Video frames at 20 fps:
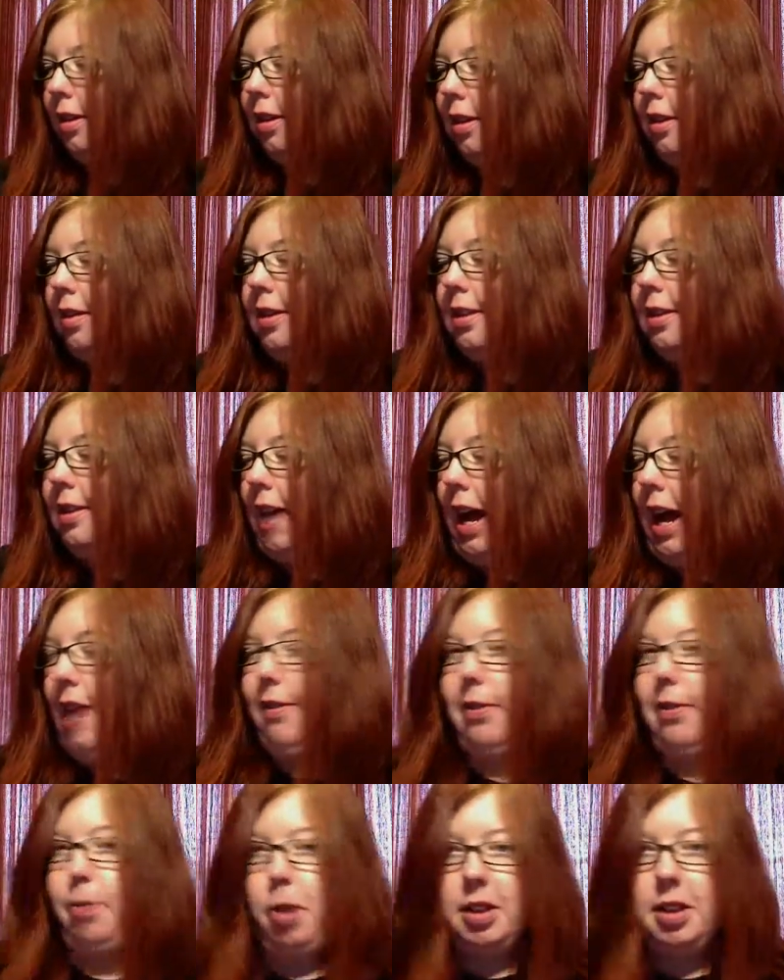This, I have
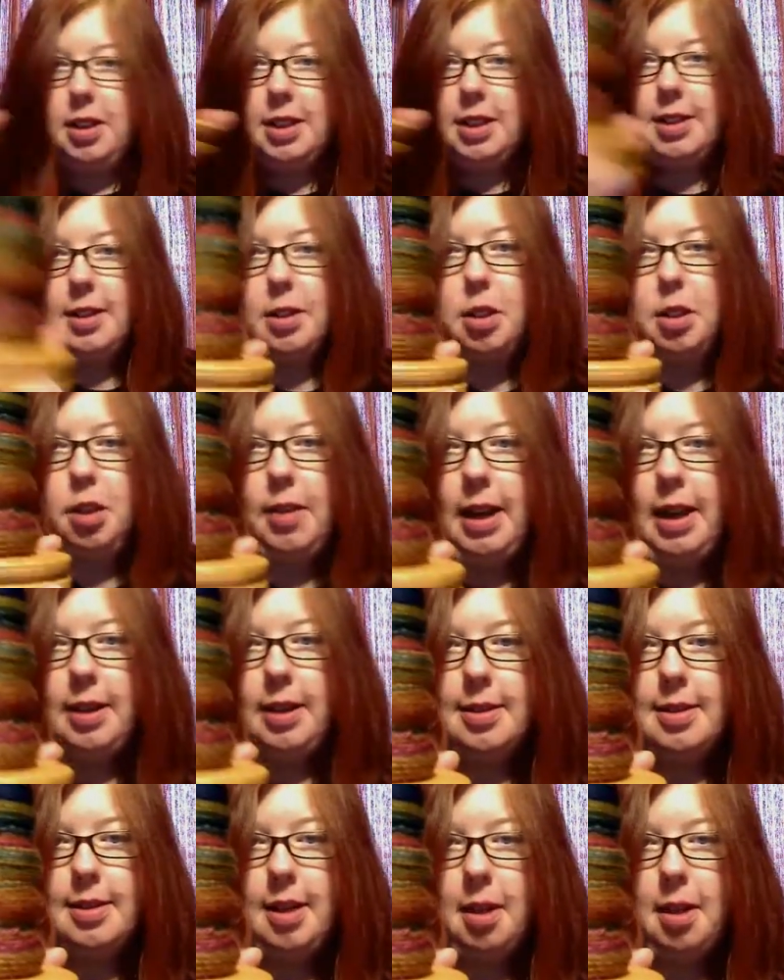one, this is 2
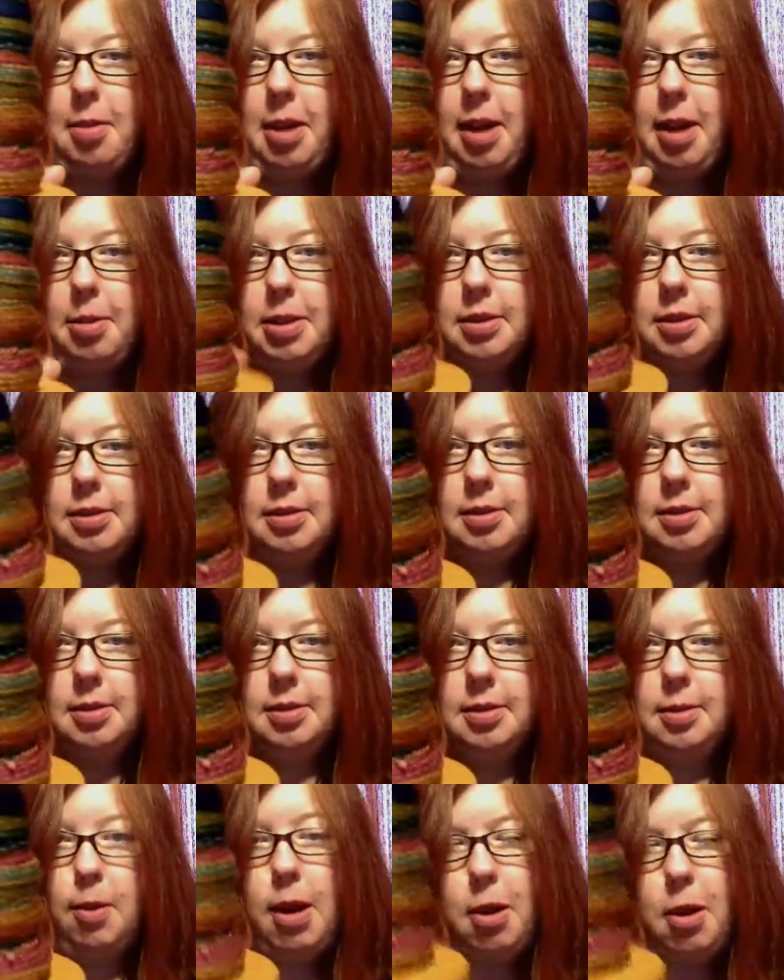ounces on a bobbin.
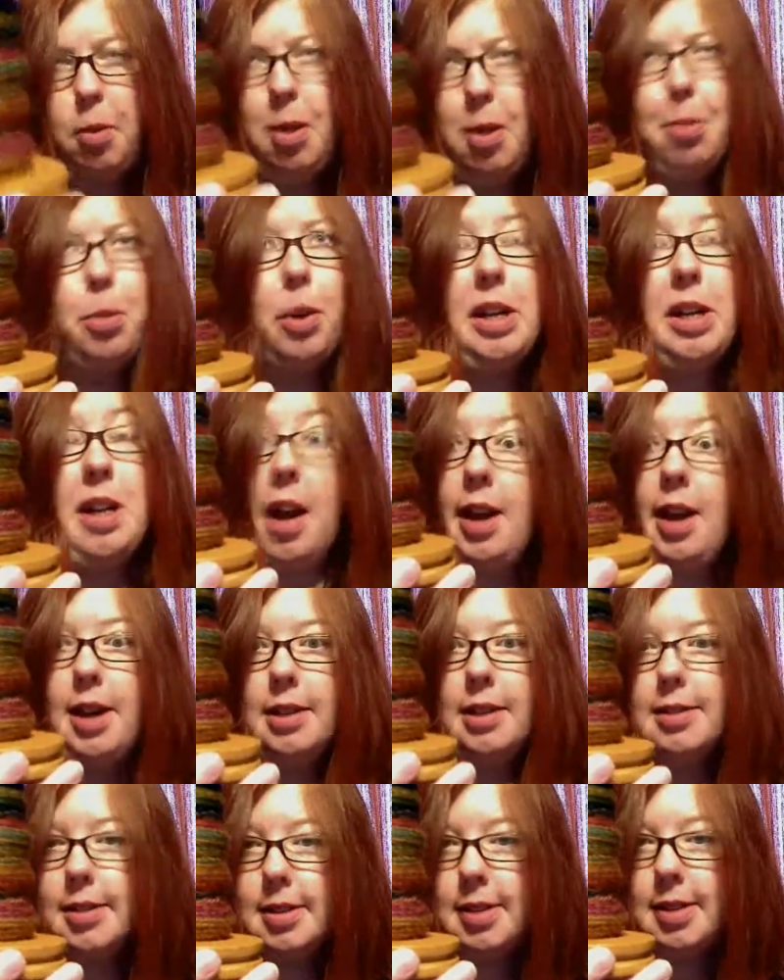Well, 1.9
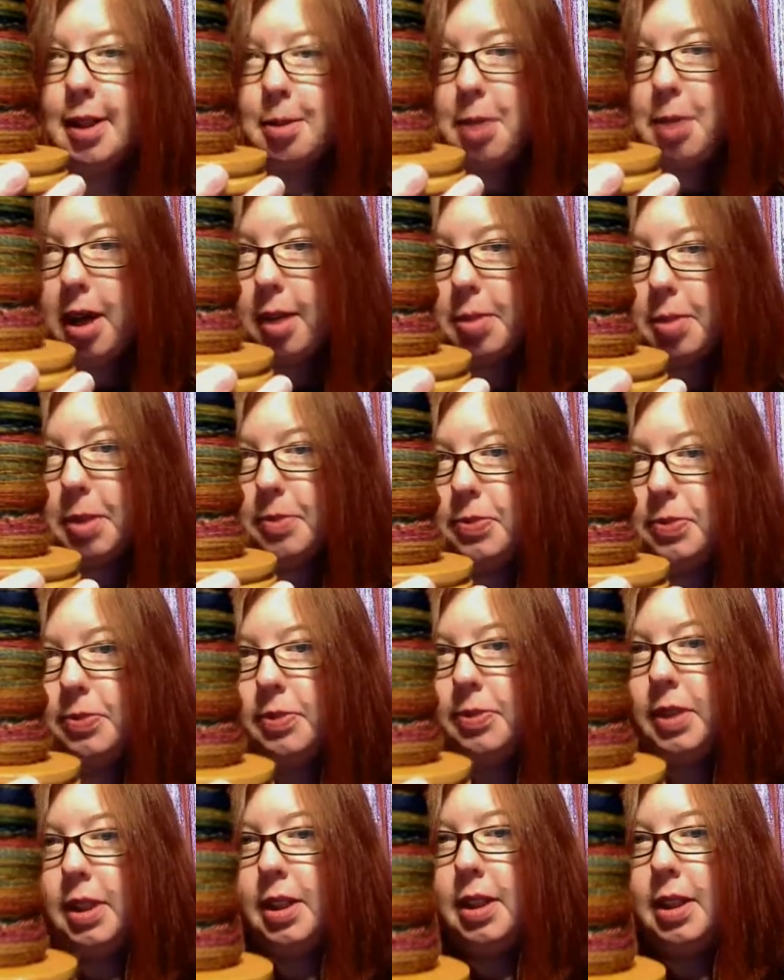ounces on a bobbin.
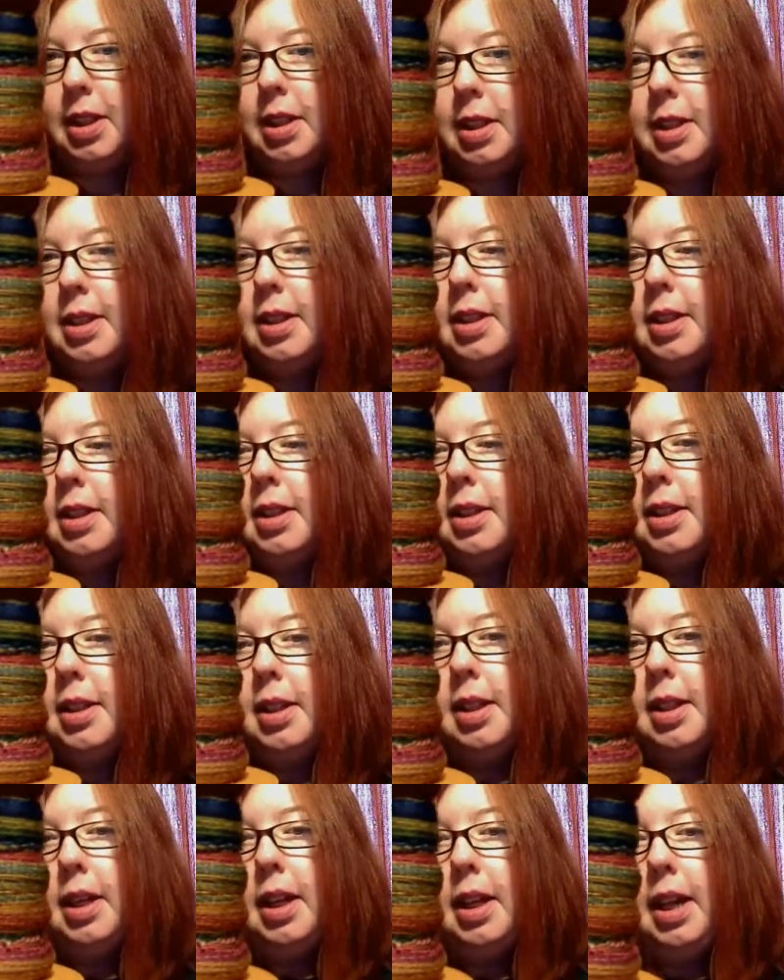
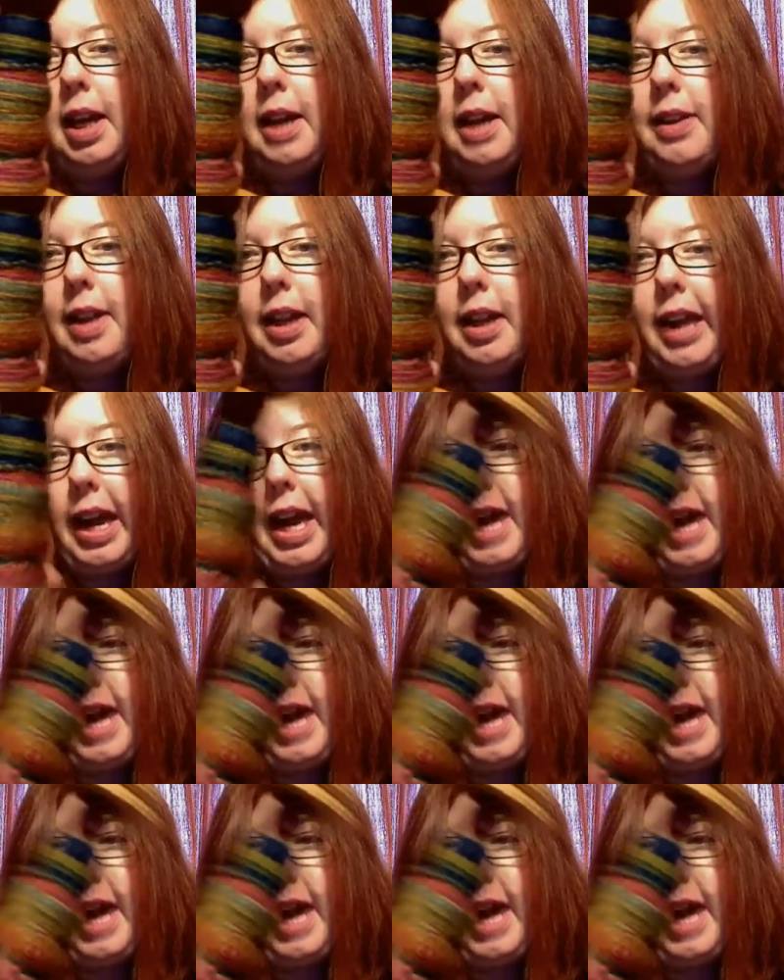And then I have